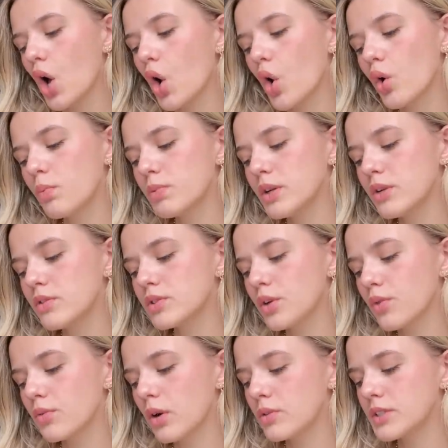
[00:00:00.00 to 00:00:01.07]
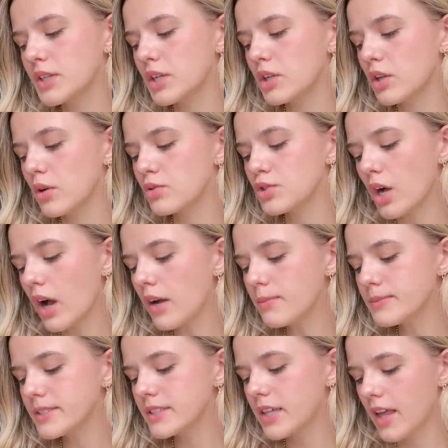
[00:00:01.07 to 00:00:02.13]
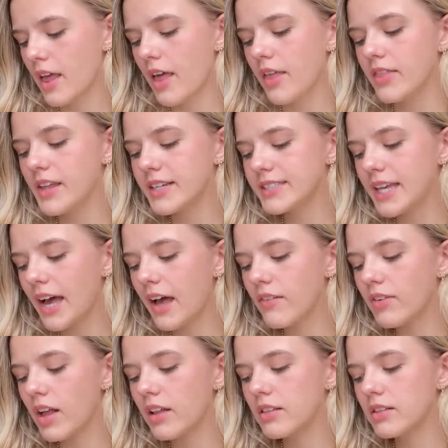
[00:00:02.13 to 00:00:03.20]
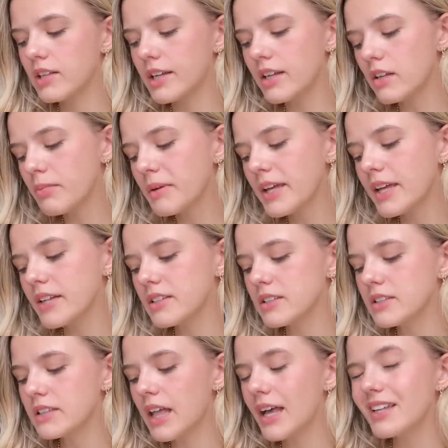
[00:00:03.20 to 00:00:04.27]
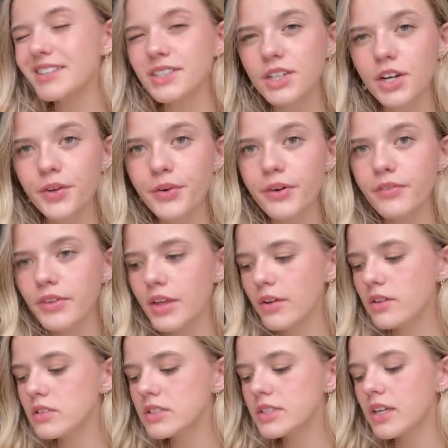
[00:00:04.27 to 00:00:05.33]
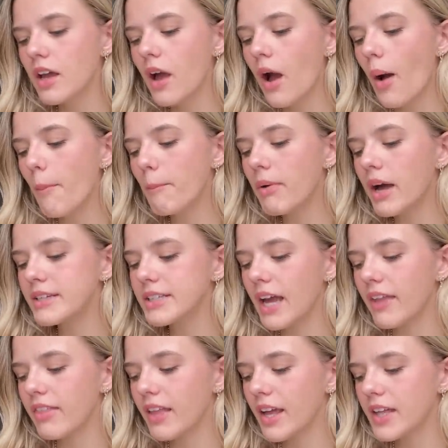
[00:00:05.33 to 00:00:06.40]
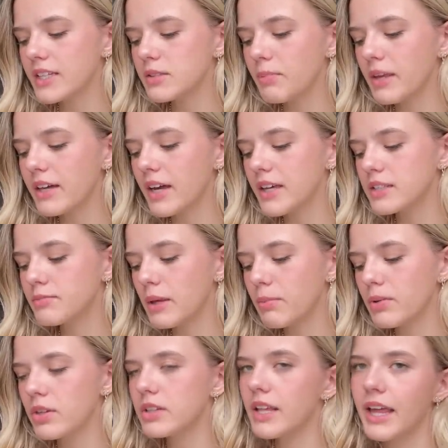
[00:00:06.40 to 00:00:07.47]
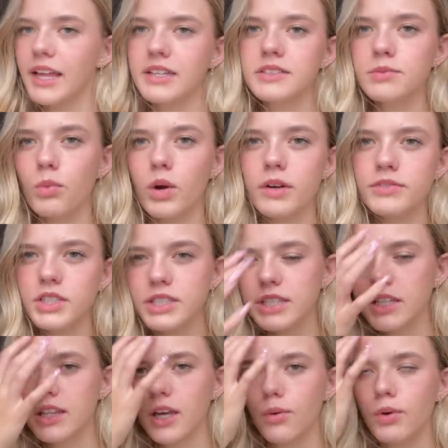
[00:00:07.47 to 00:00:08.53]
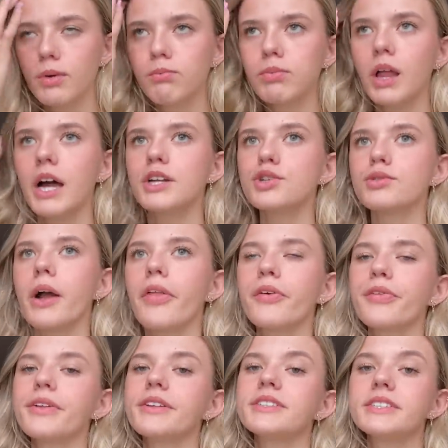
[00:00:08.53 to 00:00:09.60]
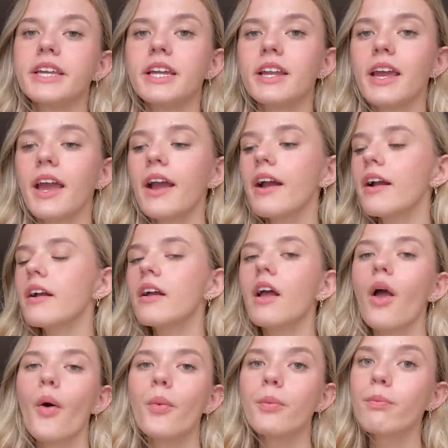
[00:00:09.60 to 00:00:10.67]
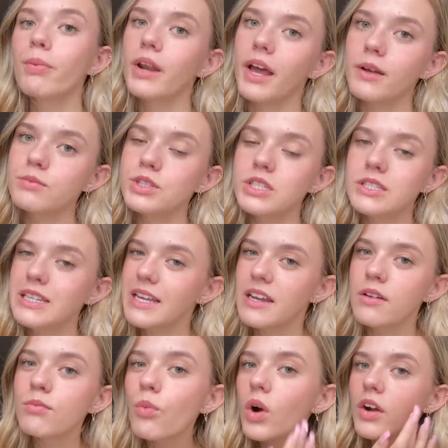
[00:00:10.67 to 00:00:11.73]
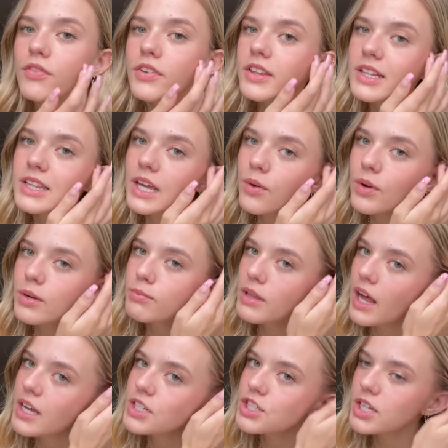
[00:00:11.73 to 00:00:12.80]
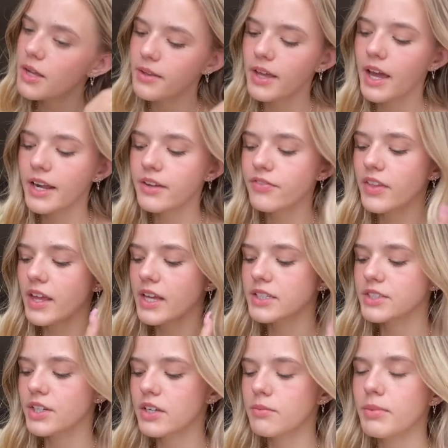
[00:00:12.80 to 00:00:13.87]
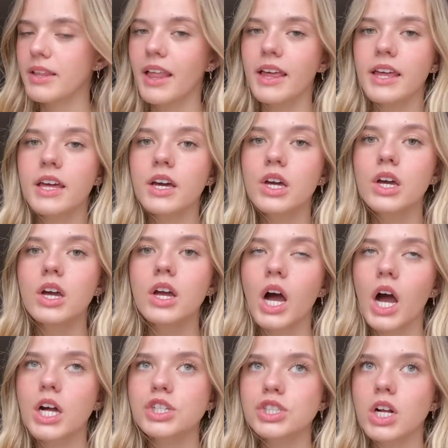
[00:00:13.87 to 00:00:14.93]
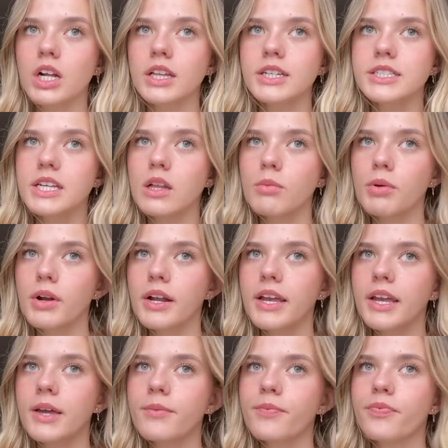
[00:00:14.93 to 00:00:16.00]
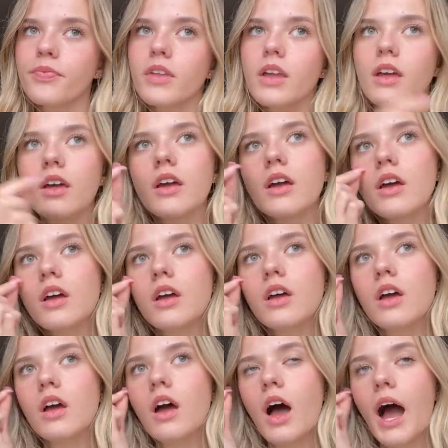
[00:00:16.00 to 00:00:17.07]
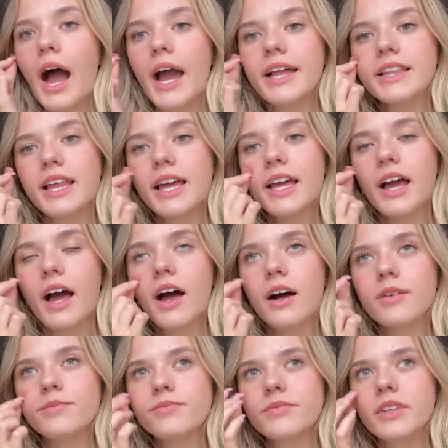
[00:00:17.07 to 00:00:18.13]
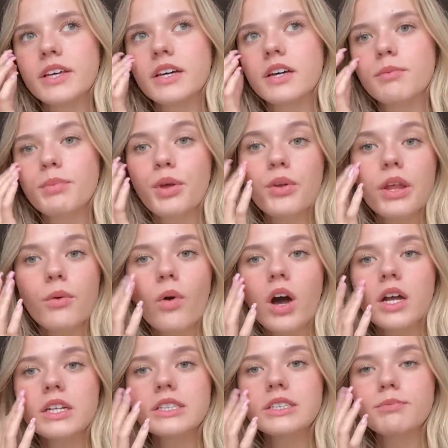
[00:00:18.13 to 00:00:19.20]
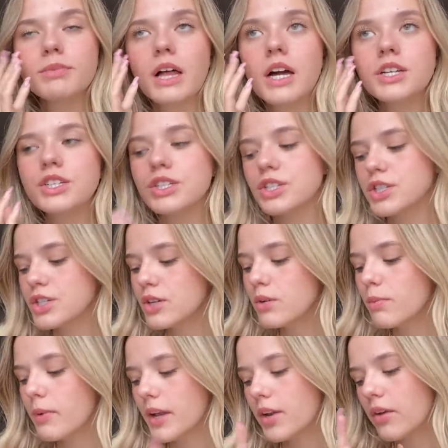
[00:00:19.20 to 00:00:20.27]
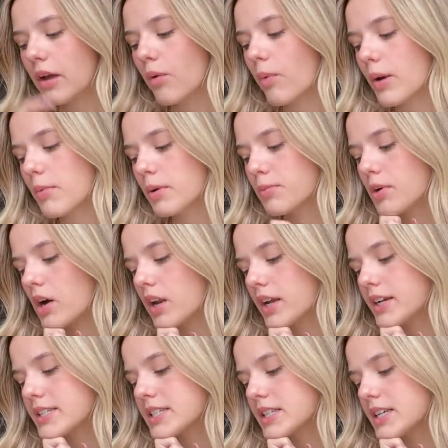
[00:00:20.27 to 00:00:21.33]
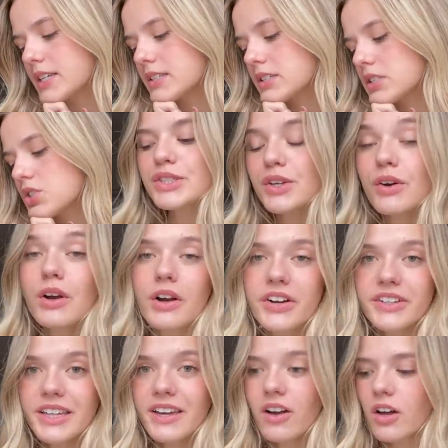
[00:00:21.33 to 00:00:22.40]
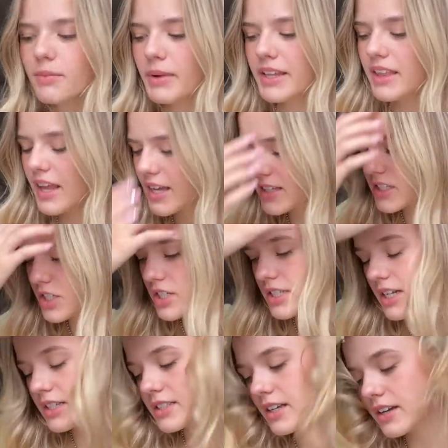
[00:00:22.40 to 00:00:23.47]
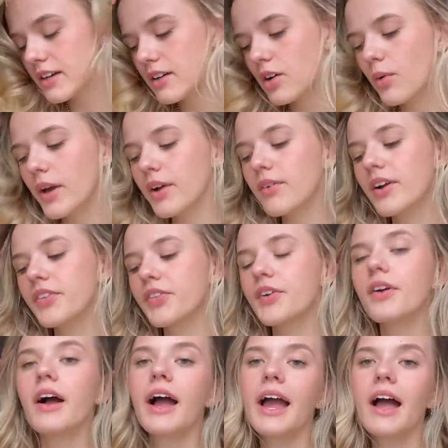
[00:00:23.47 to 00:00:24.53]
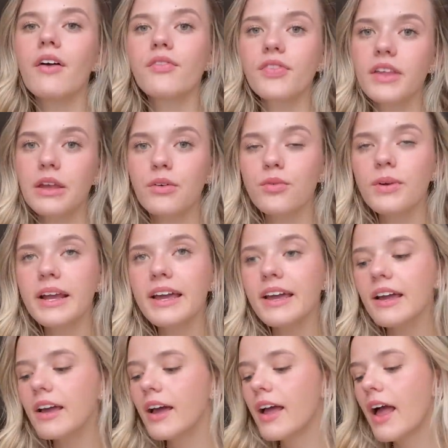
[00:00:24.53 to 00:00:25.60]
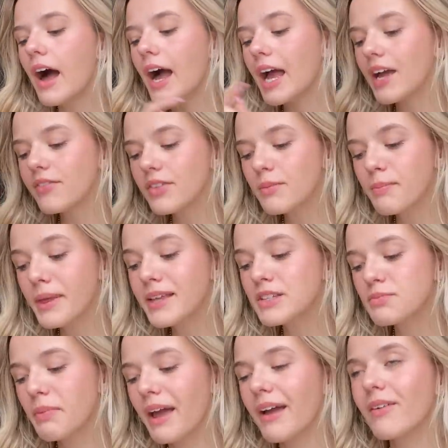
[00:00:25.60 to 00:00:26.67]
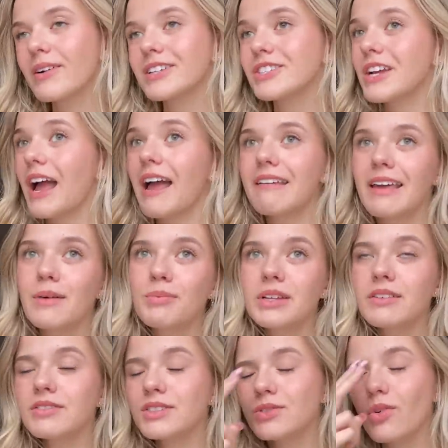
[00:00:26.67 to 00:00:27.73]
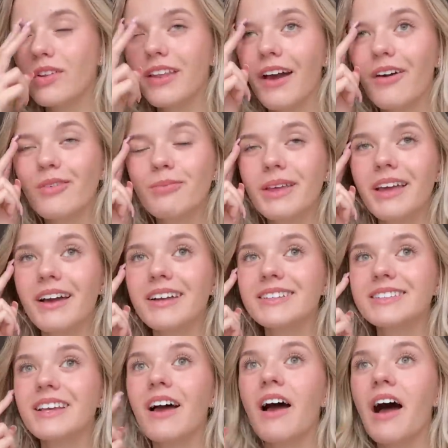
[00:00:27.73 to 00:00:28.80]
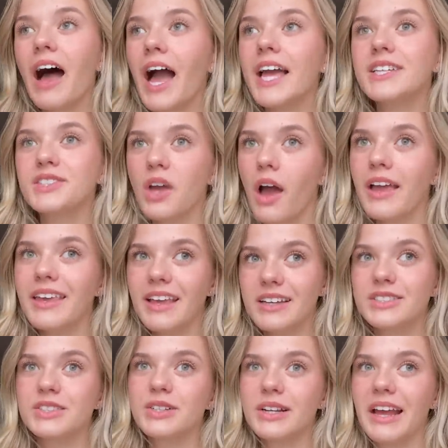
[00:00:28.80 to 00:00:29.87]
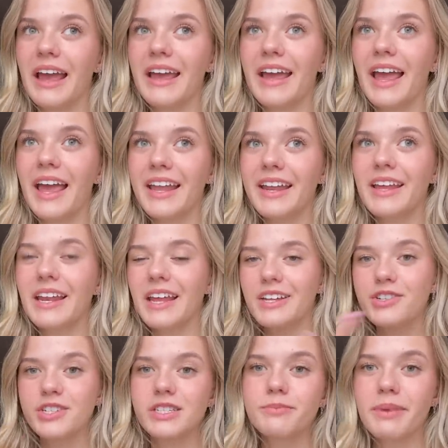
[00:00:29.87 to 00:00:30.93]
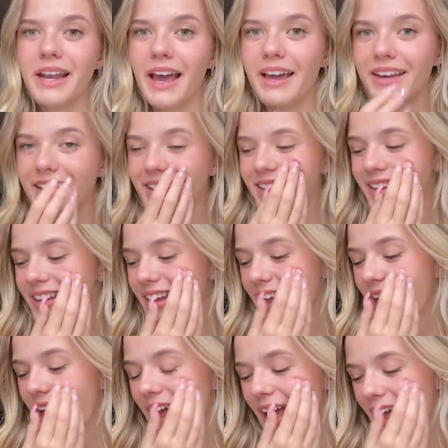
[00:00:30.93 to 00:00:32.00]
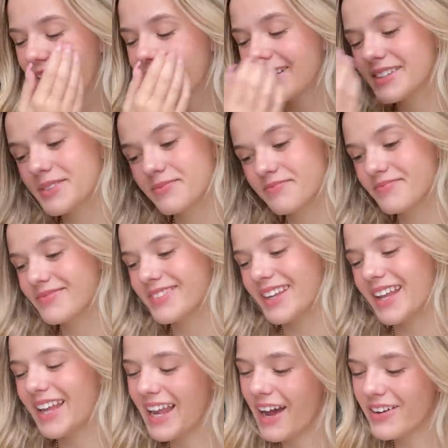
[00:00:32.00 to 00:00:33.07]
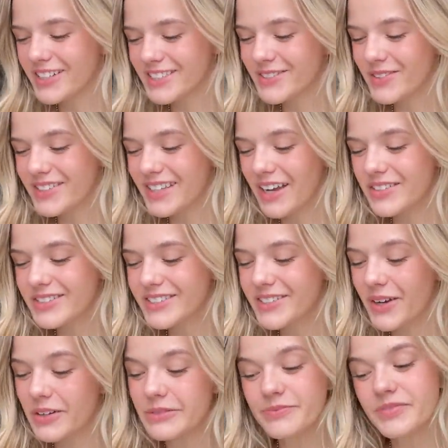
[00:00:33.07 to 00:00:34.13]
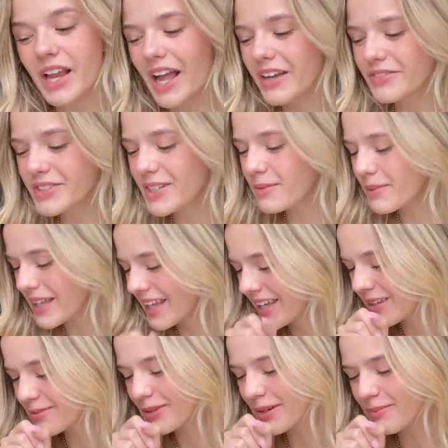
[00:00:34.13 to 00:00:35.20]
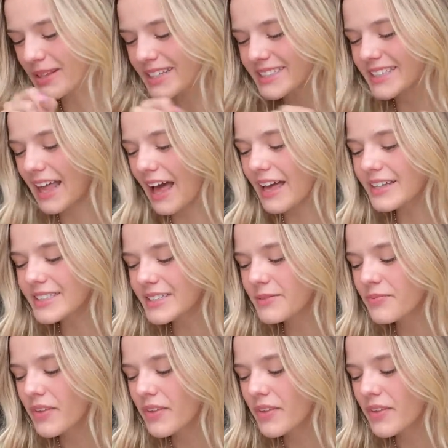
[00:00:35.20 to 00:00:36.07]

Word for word: O oh Bloos Rosi Glow Drops. These have a little bit less good reviews, but I think it's because people are like, it's more of just a liquid blush rather than skincare, but I'm just in it more for the liquid blush. I kind of think it's gonna be like a Charlotte Tilbury highlight um, the Beauty Wand blush dupe and you get way more product in these. So currently on my list, just as a quick run through, I have the Ring, I have the Peach Bag, which I can't believe was sold out because I saw it yesterday and it had just been added and now it's sold out. So I have to replace that.